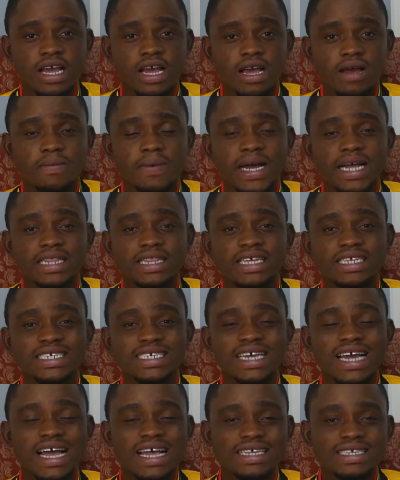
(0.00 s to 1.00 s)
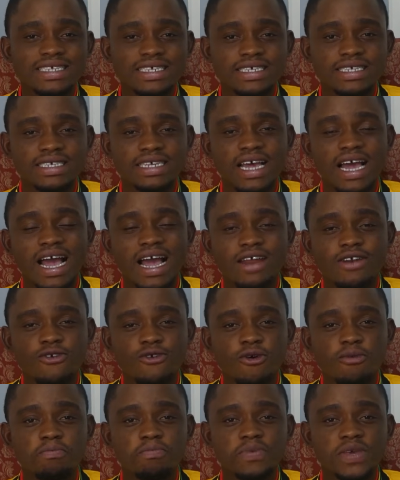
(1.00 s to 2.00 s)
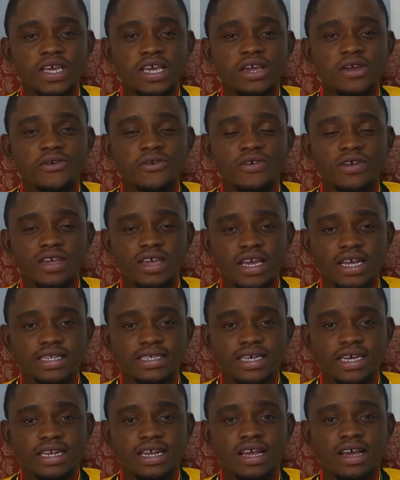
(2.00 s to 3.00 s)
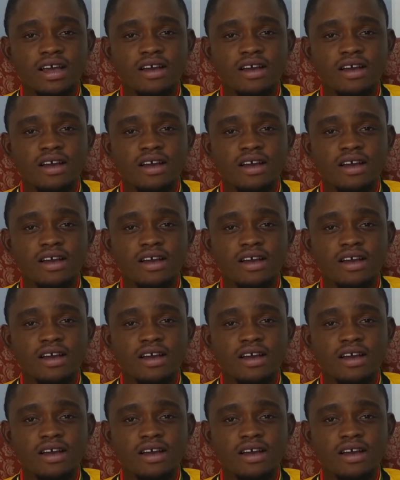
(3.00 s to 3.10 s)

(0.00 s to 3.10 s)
but the chances are not being created